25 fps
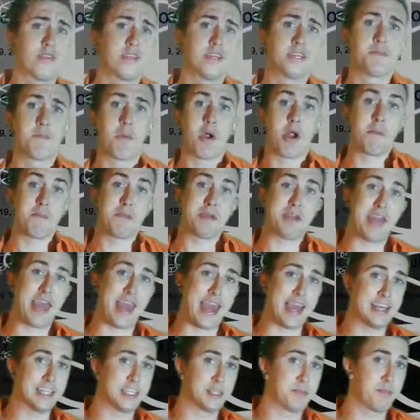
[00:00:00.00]
the department
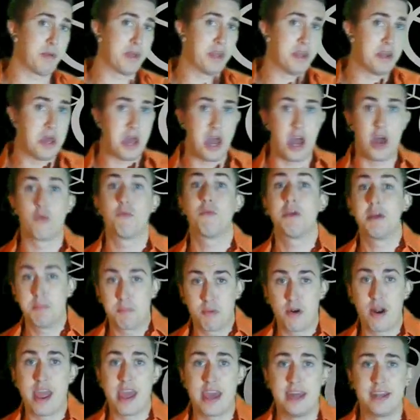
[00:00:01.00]
has been
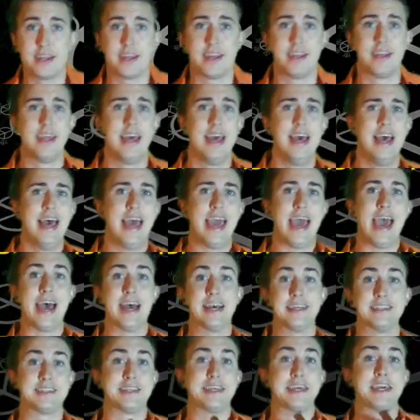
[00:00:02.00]
rebranded
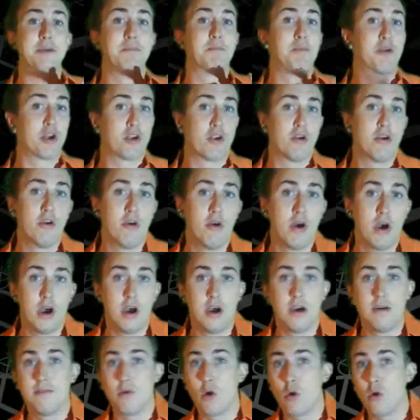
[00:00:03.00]
as the Bureau
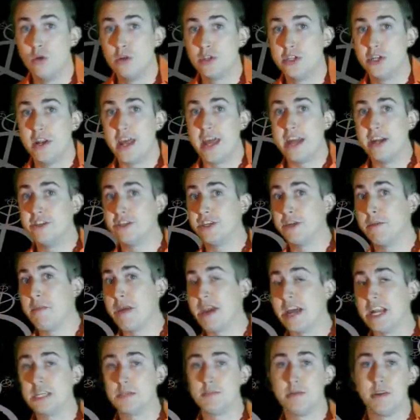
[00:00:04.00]
of Ocean Energy
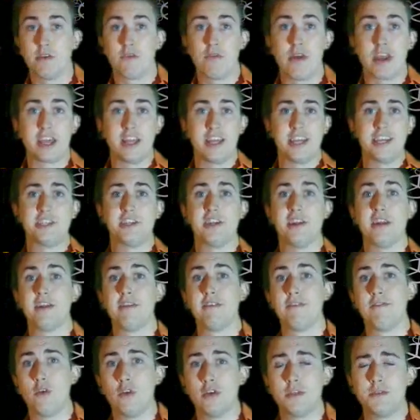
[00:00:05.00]
Management, Regulation and
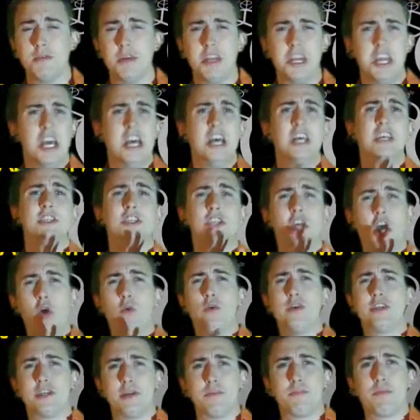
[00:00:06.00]
Enforcement, so
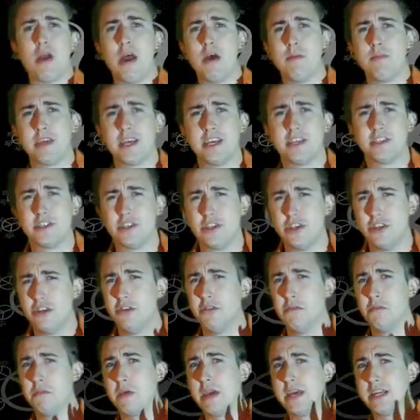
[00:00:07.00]
we should probably
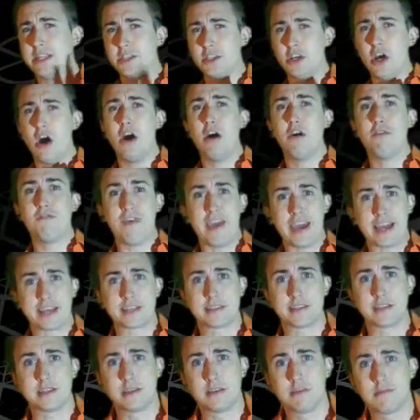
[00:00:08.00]
assume it's all
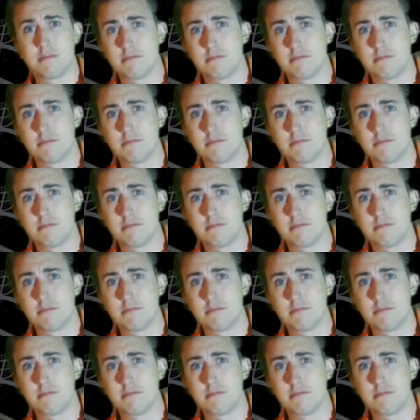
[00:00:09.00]
fixed.